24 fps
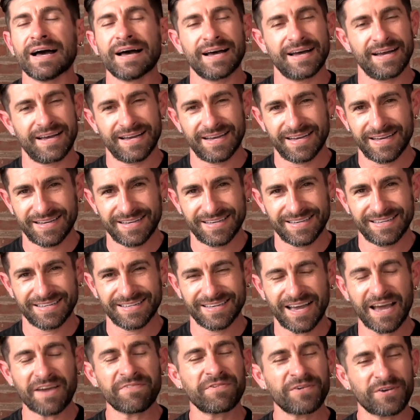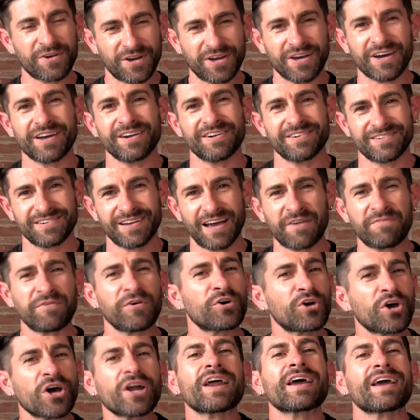I feel good. I
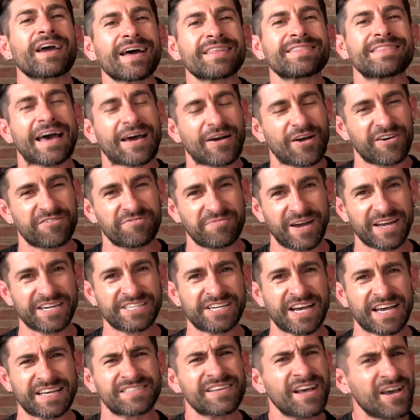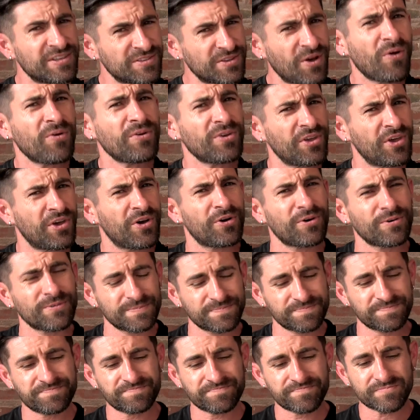feel good I got that off my chest. Don't
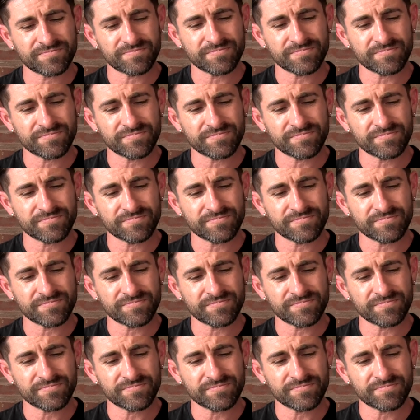you?